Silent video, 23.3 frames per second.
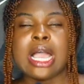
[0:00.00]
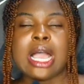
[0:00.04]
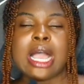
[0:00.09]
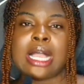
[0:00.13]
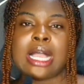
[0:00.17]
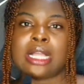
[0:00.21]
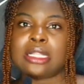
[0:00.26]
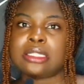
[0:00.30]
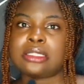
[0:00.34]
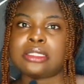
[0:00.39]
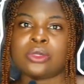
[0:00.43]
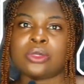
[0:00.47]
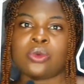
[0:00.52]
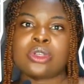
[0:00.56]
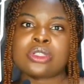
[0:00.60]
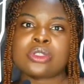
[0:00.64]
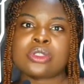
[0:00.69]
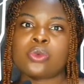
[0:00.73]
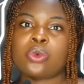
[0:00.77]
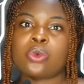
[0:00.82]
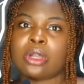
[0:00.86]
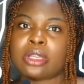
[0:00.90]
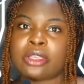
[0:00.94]
and it
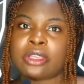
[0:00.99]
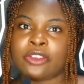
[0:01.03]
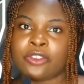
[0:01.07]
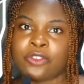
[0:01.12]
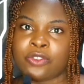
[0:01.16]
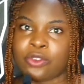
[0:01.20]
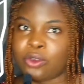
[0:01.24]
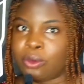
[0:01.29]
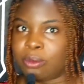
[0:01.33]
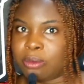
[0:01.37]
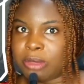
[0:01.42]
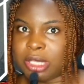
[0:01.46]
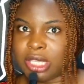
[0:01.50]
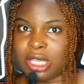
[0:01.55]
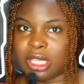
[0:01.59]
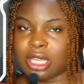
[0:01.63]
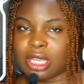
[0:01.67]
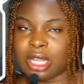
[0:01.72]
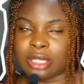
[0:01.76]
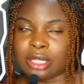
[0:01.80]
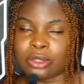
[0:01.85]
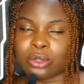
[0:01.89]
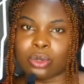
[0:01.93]
wasn't working for me
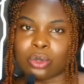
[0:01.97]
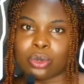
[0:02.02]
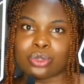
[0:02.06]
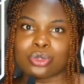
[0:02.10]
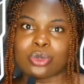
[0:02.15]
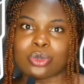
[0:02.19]
at all.